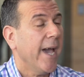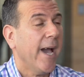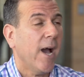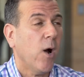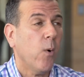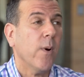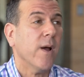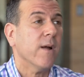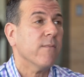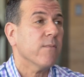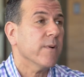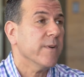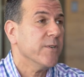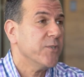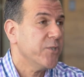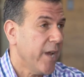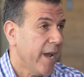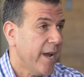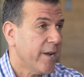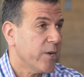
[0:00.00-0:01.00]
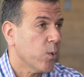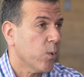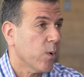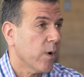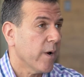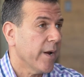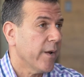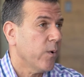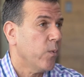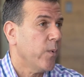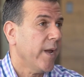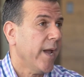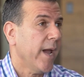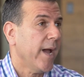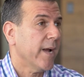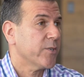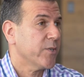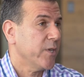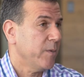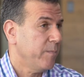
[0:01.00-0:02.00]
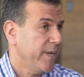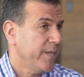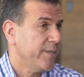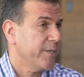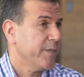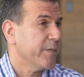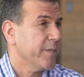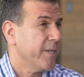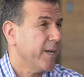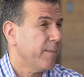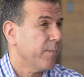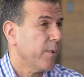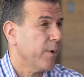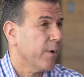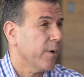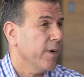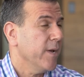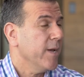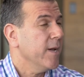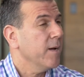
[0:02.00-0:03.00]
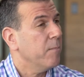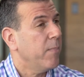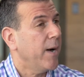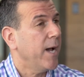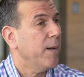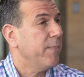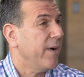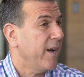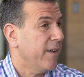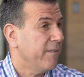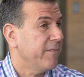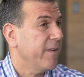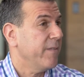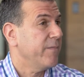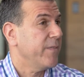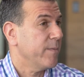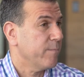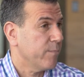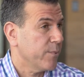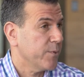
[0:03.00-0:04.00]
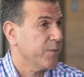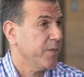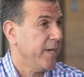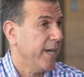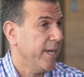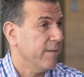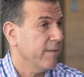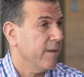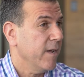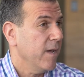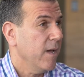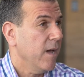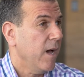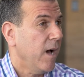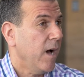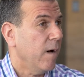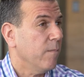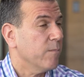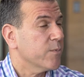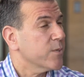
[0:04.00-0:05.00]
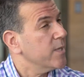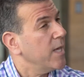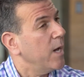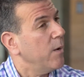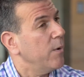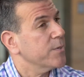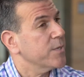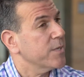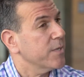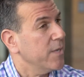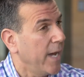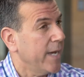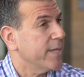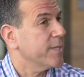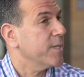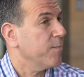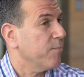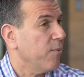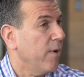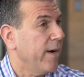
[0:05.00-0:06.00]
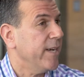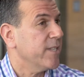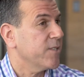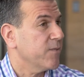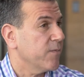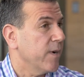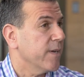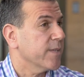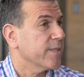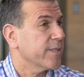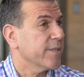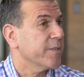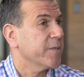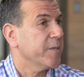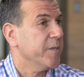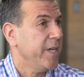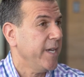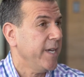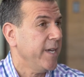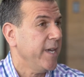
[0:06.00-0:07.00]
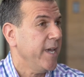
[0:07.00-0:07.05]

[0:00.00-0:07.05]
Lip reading: However, in January, we actually beat December by about 50%. So that was a nice surprise for us to see.